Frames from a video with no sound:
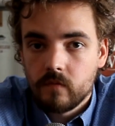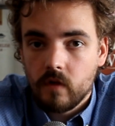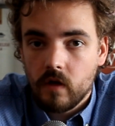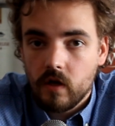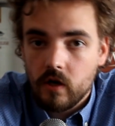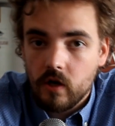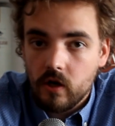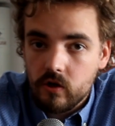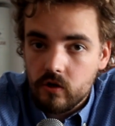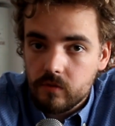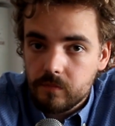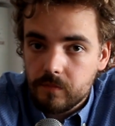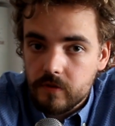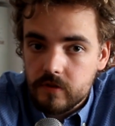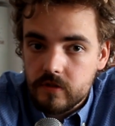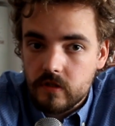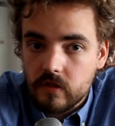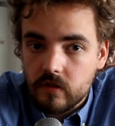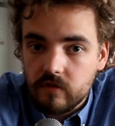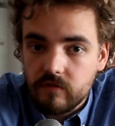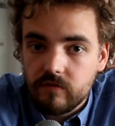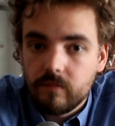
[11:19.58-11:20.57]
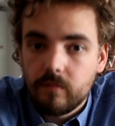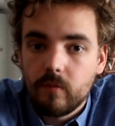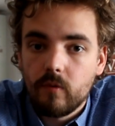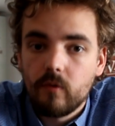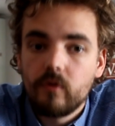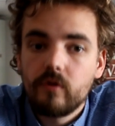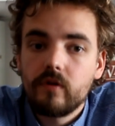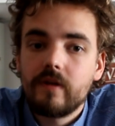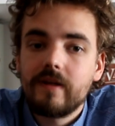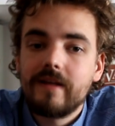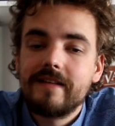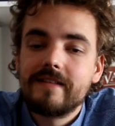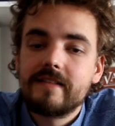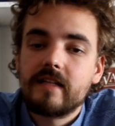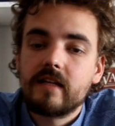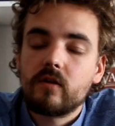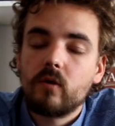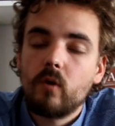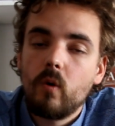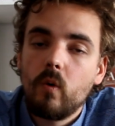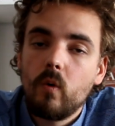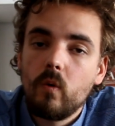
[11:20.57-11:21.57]
Another positive point is
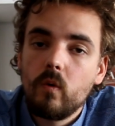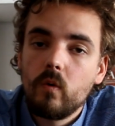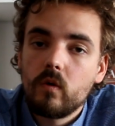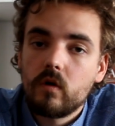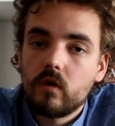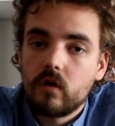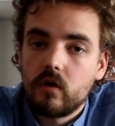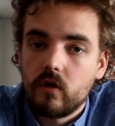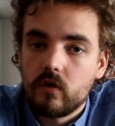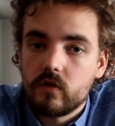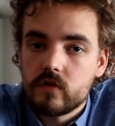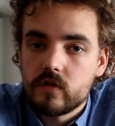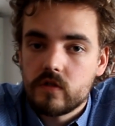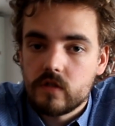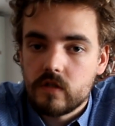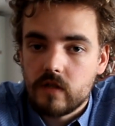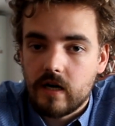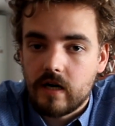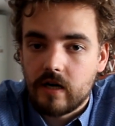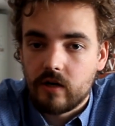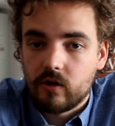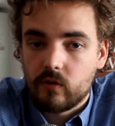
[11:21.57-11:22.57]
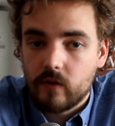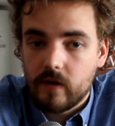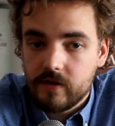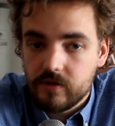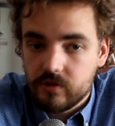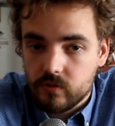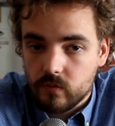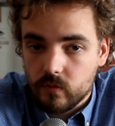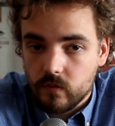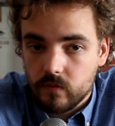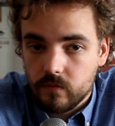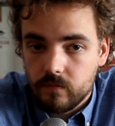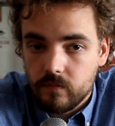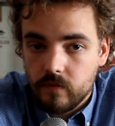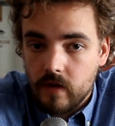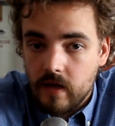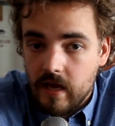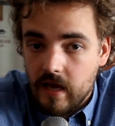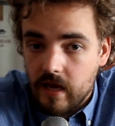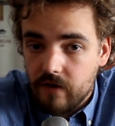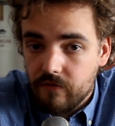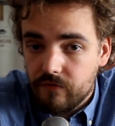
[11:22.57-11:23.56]
that all costs are gradual.
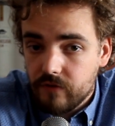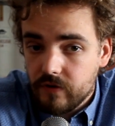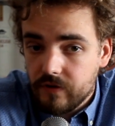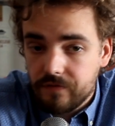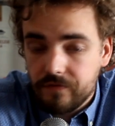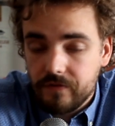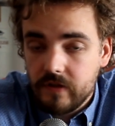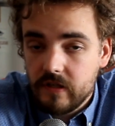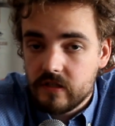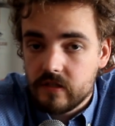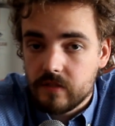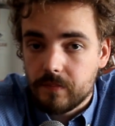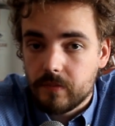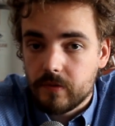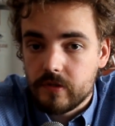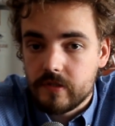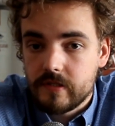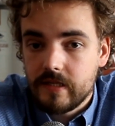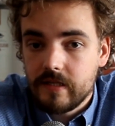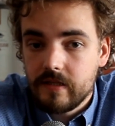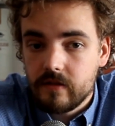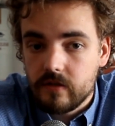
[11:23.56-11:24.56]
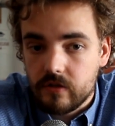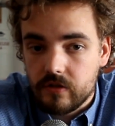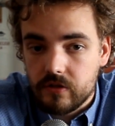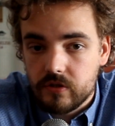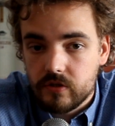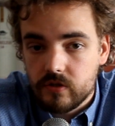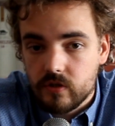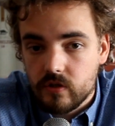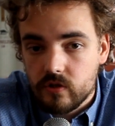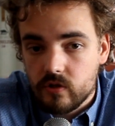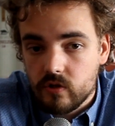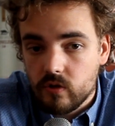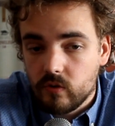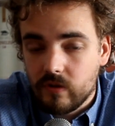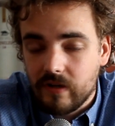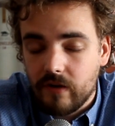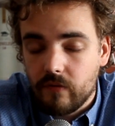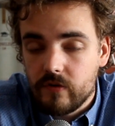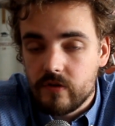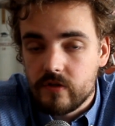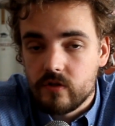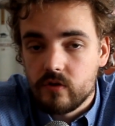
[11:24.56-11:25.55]
Every fee is a percentage, so
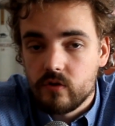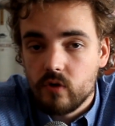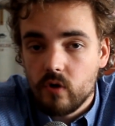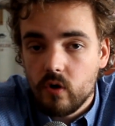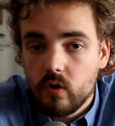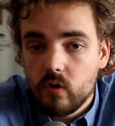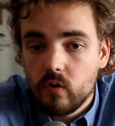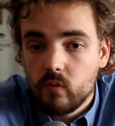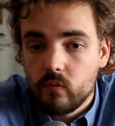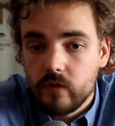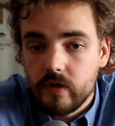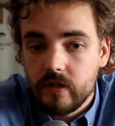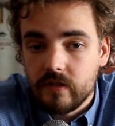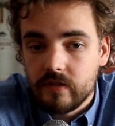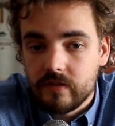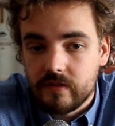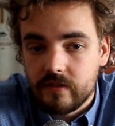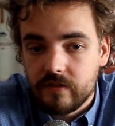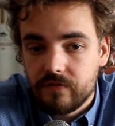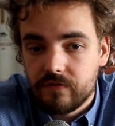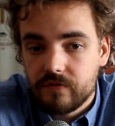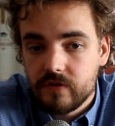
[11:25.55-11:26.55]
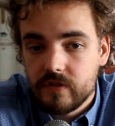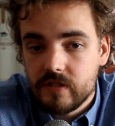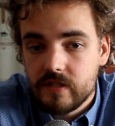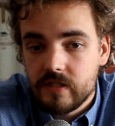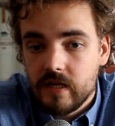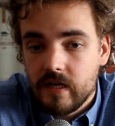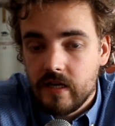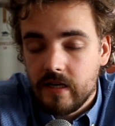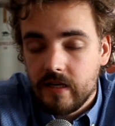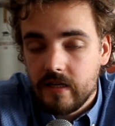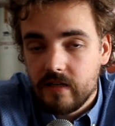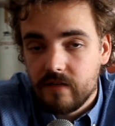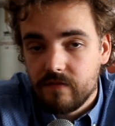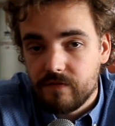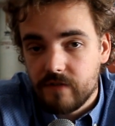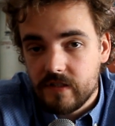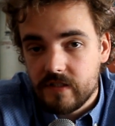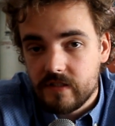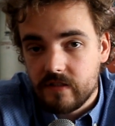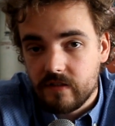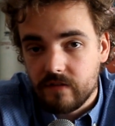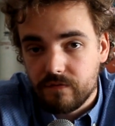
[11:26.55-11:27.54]
there is no real difference in
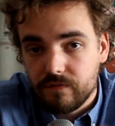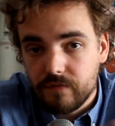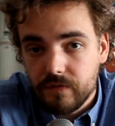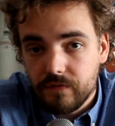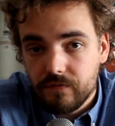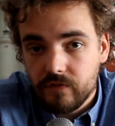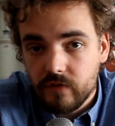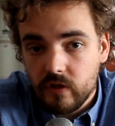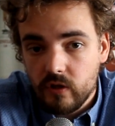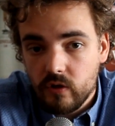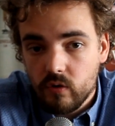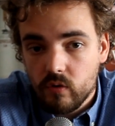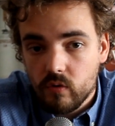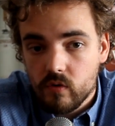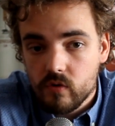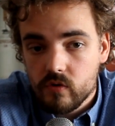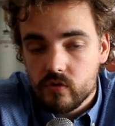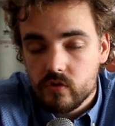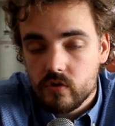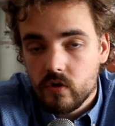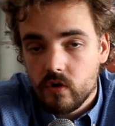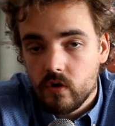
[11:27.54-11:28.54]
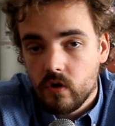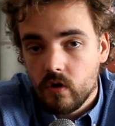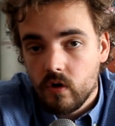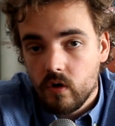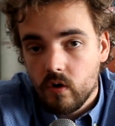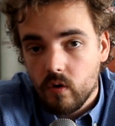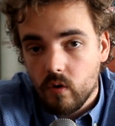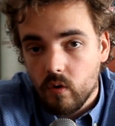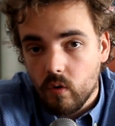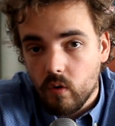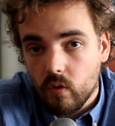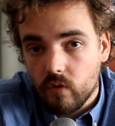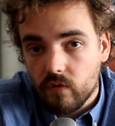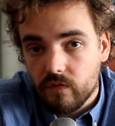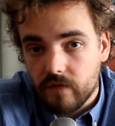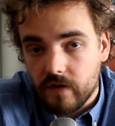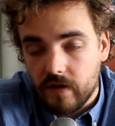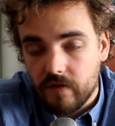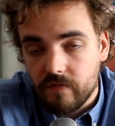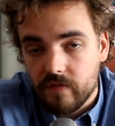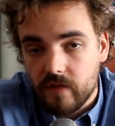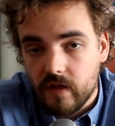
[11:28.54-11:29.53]
investing 50 euros or
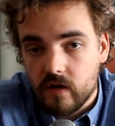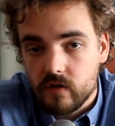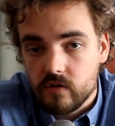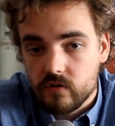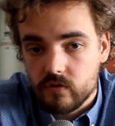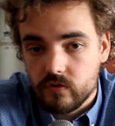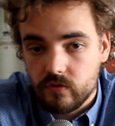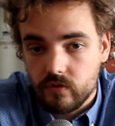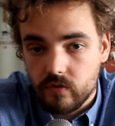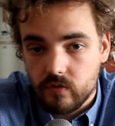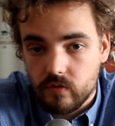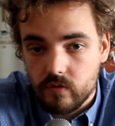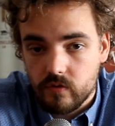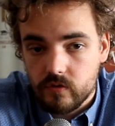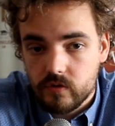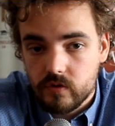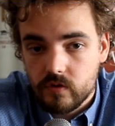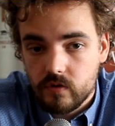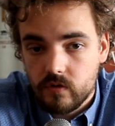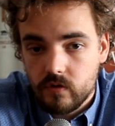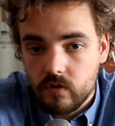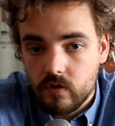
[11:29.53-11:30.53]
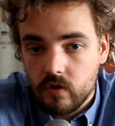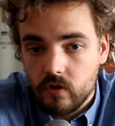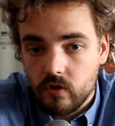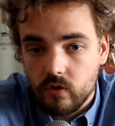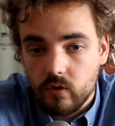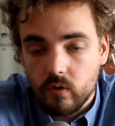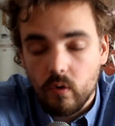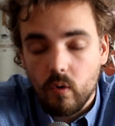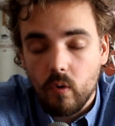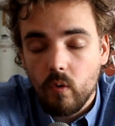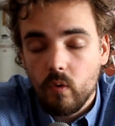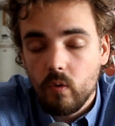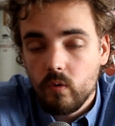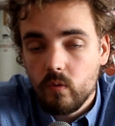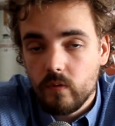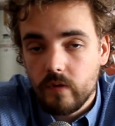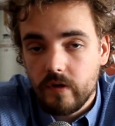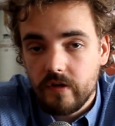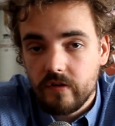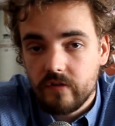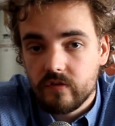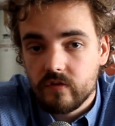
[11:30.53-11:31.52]
5,000 euros. You'll
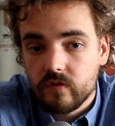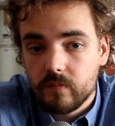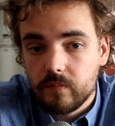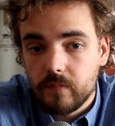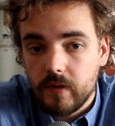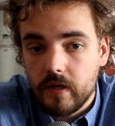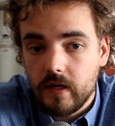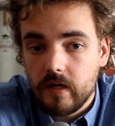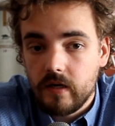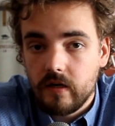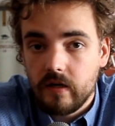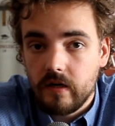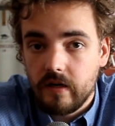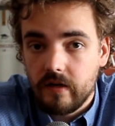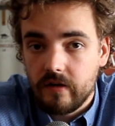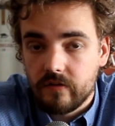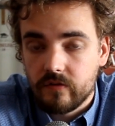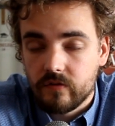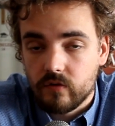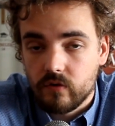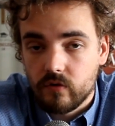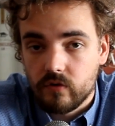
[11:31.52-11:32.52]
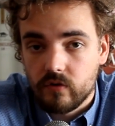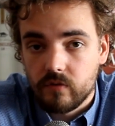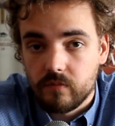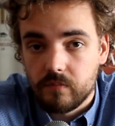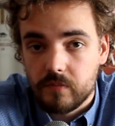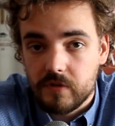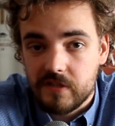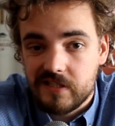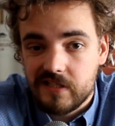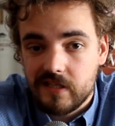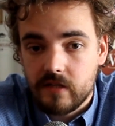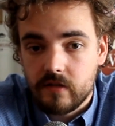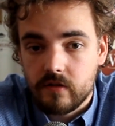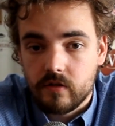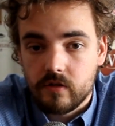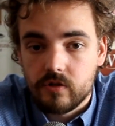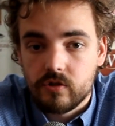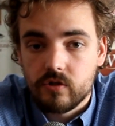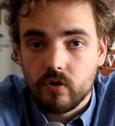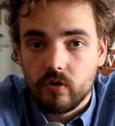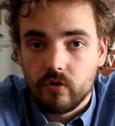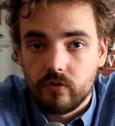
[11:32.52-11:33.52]
always pay a certain
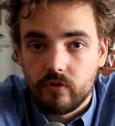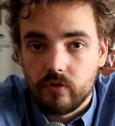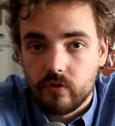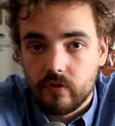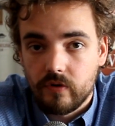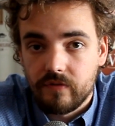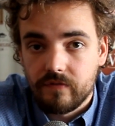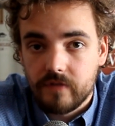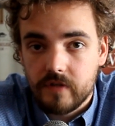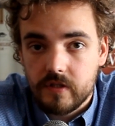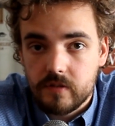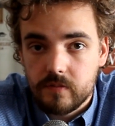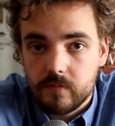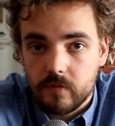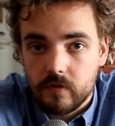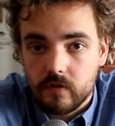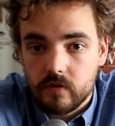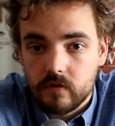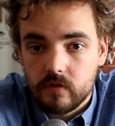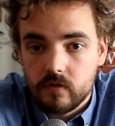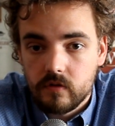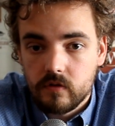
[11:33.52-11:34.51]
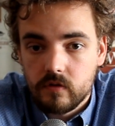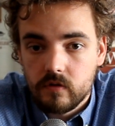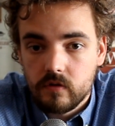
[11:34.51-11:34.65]
percentage on your investment.